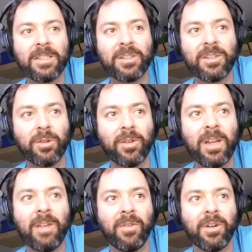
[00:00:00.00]
made it
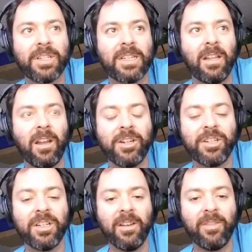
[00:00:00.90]
sort of diverse
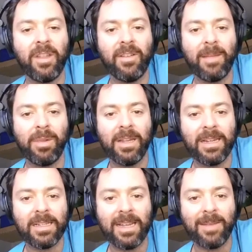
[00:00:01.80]
and large enough that I've
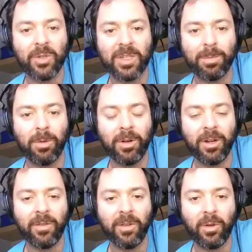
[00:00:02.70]
had plenty of time to
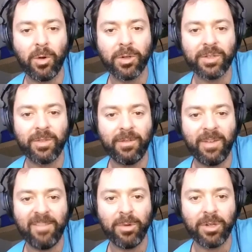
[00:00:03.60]
explore it over the course of the
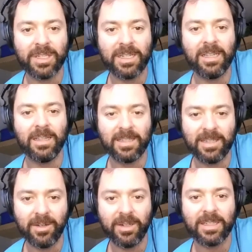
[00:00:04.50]
5 books in the
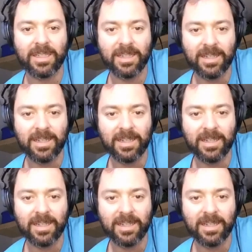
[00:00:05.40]
series.